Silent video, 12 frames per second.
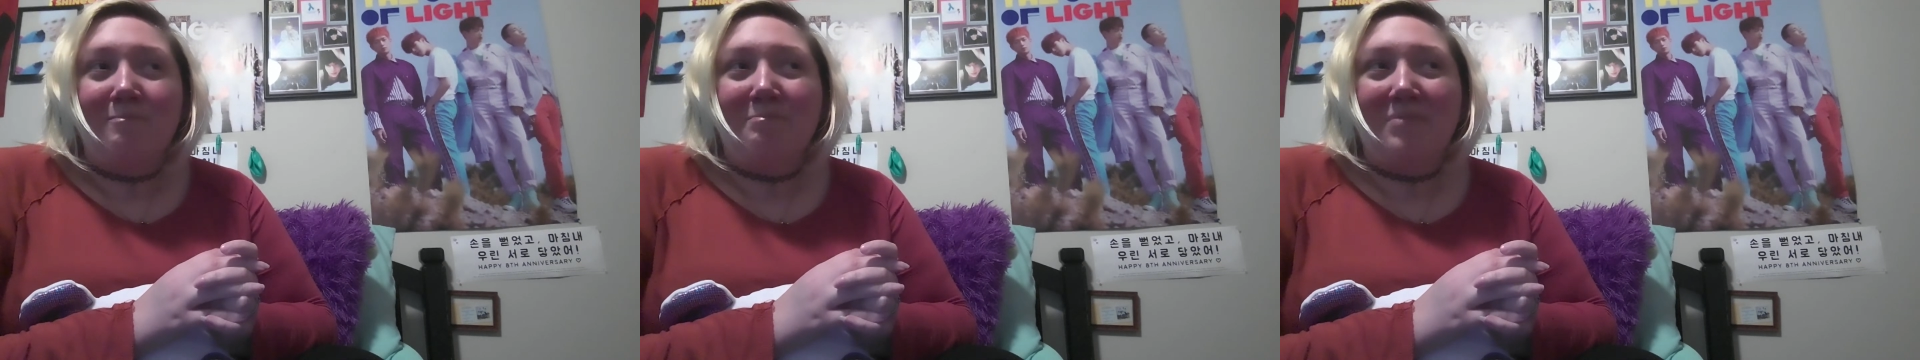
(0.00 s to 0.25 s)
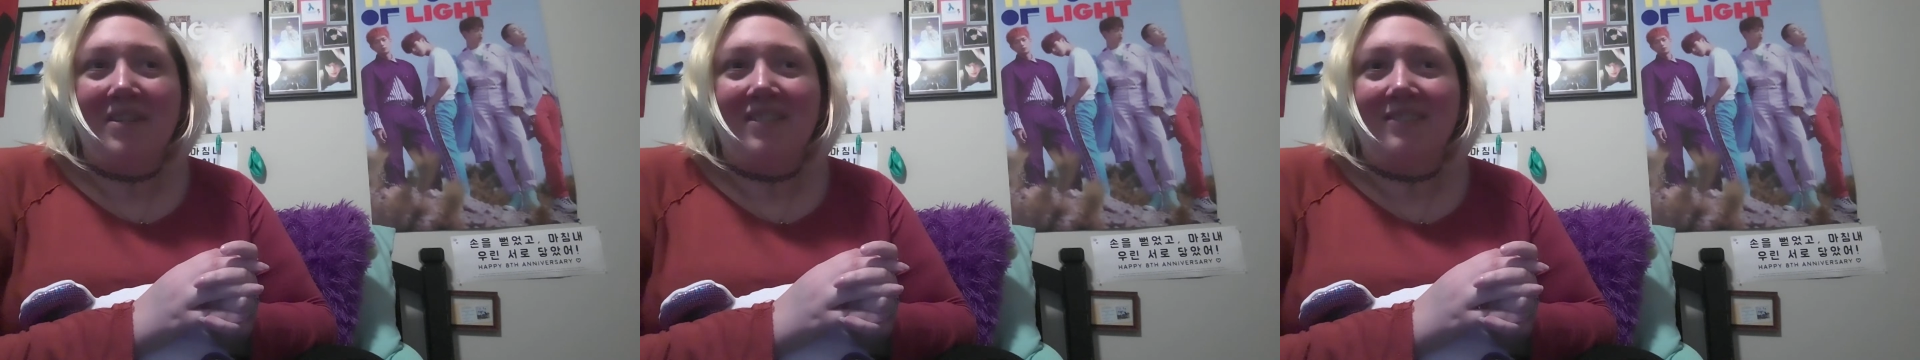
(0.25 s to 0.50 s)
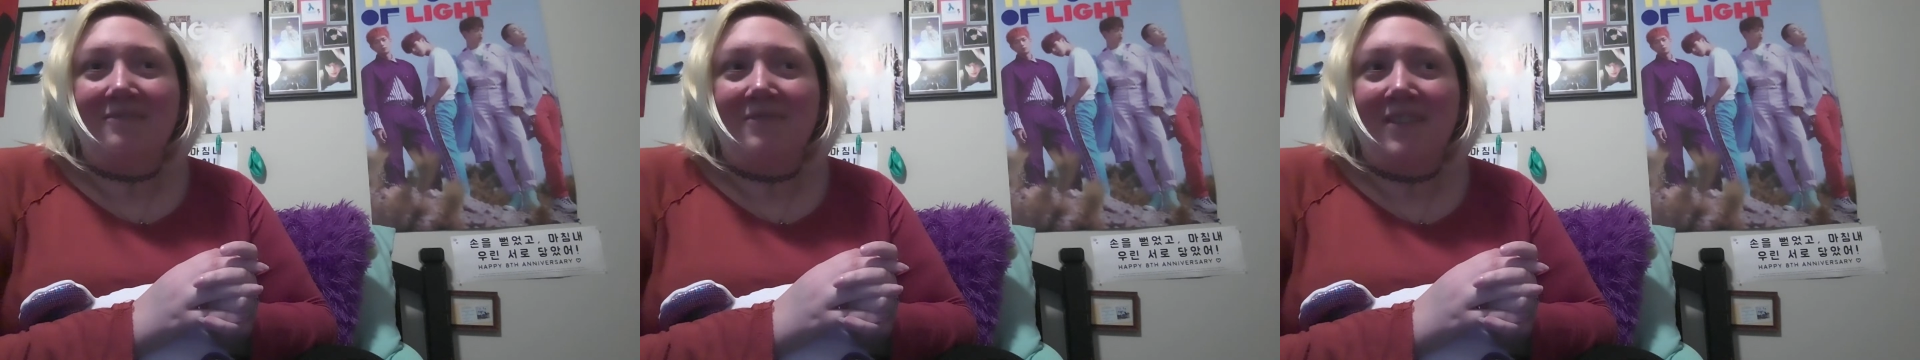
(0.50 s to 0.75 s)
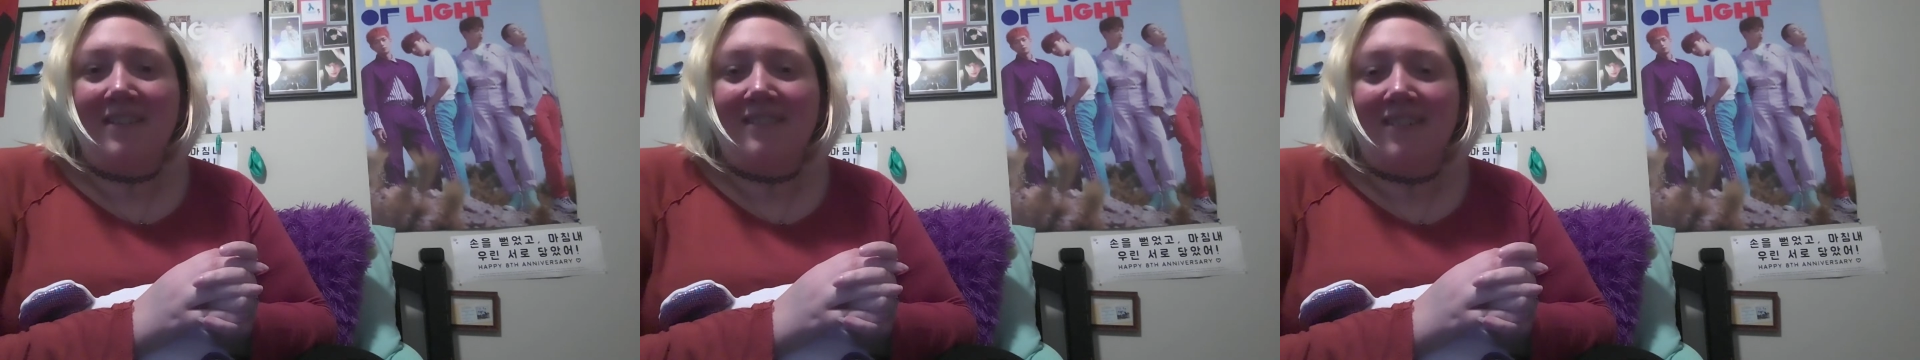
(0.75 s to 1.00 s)
but
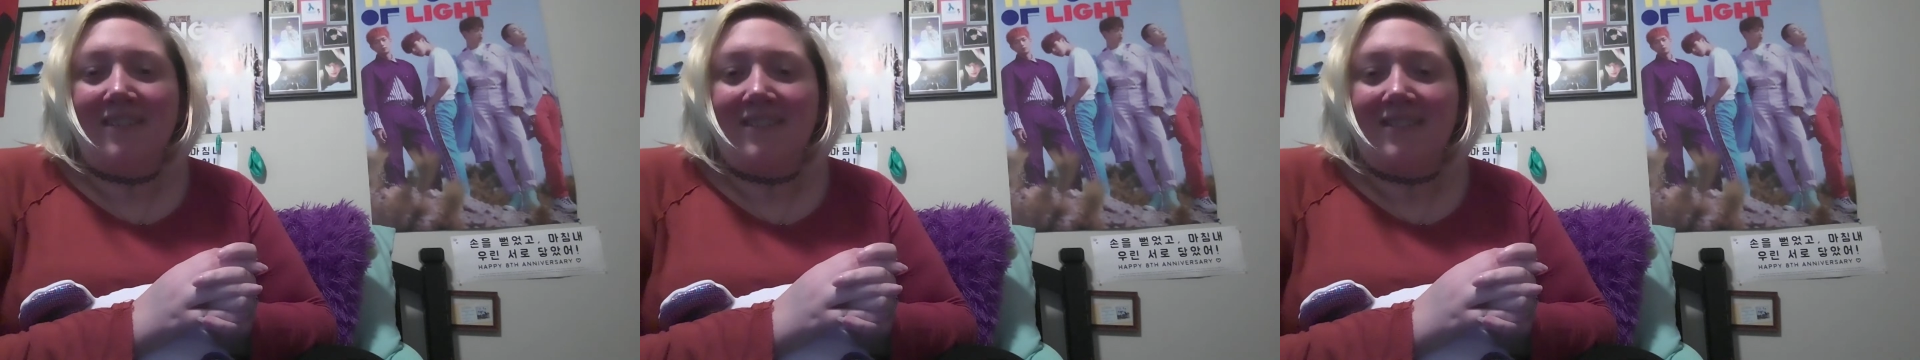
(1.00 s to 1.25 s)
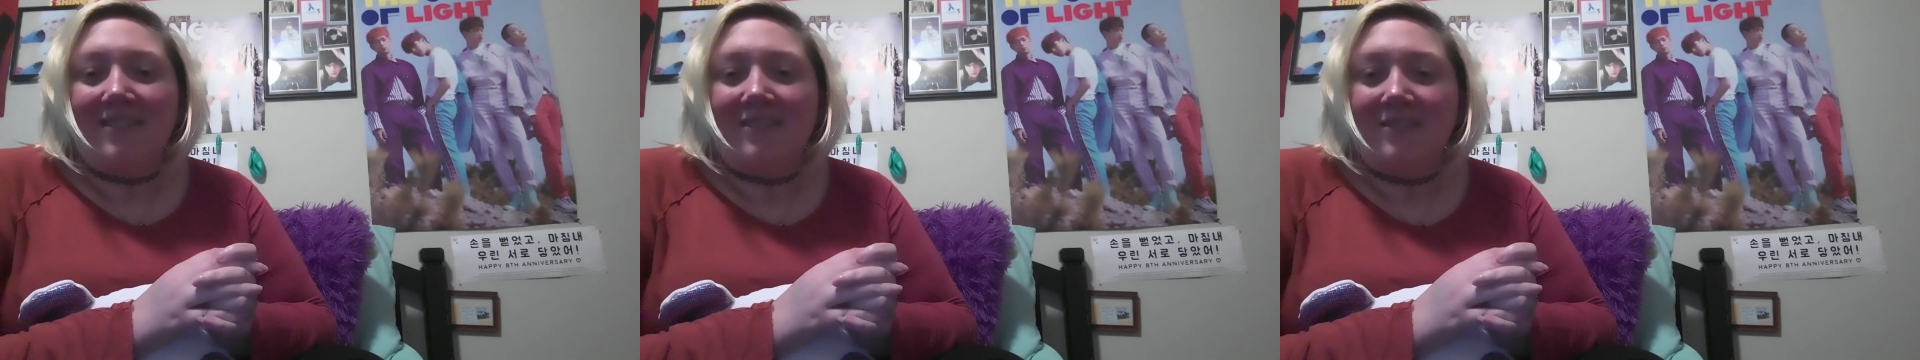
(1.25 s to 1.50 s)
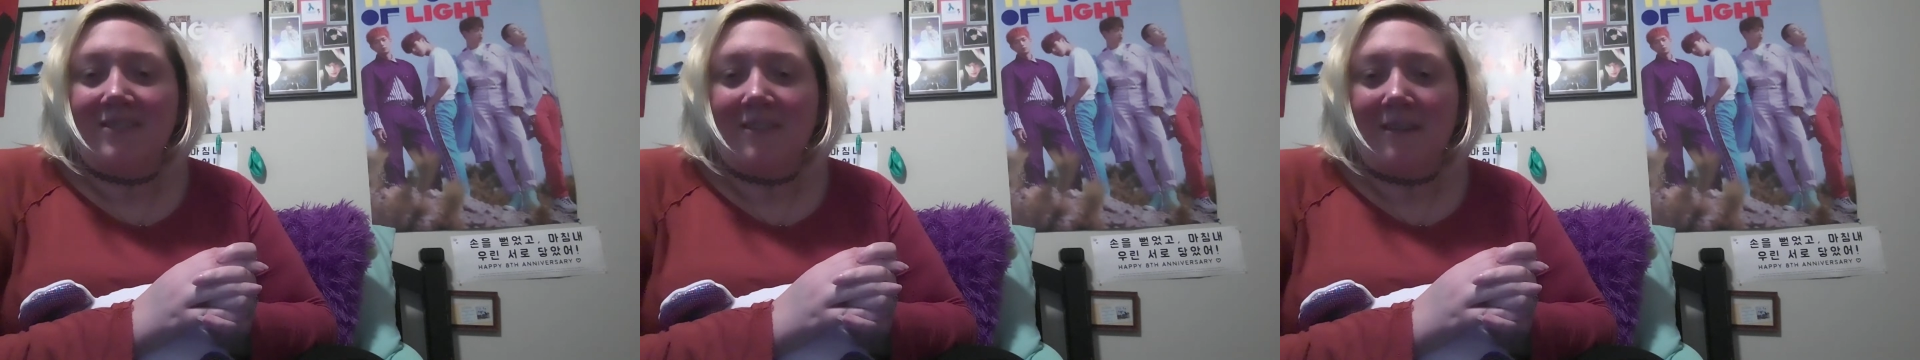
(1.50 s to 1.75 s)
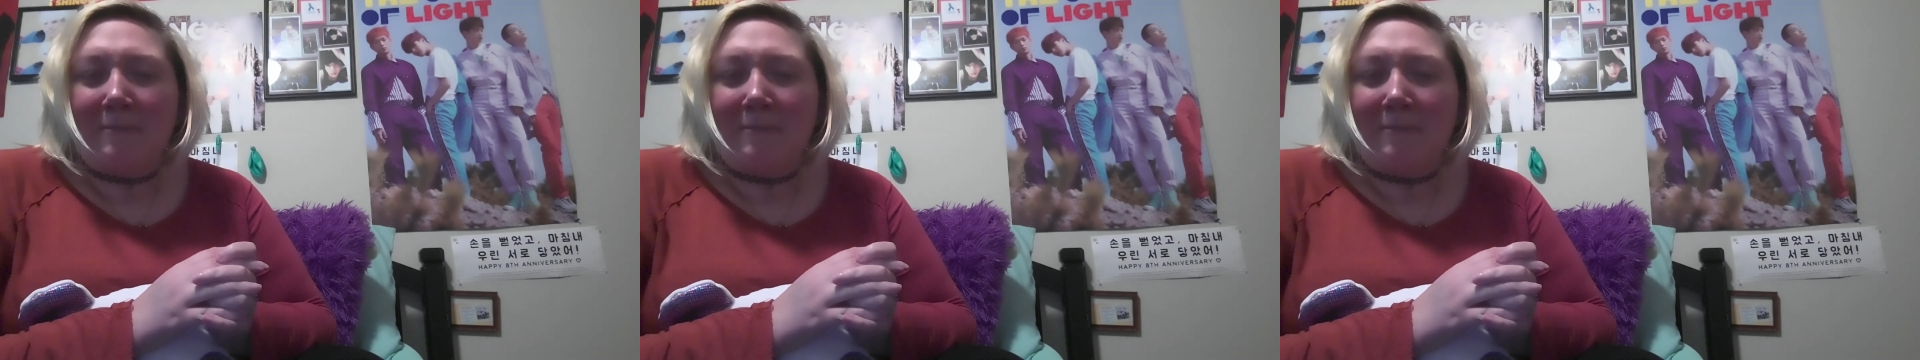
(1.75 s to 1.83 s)
when uh, Sorry,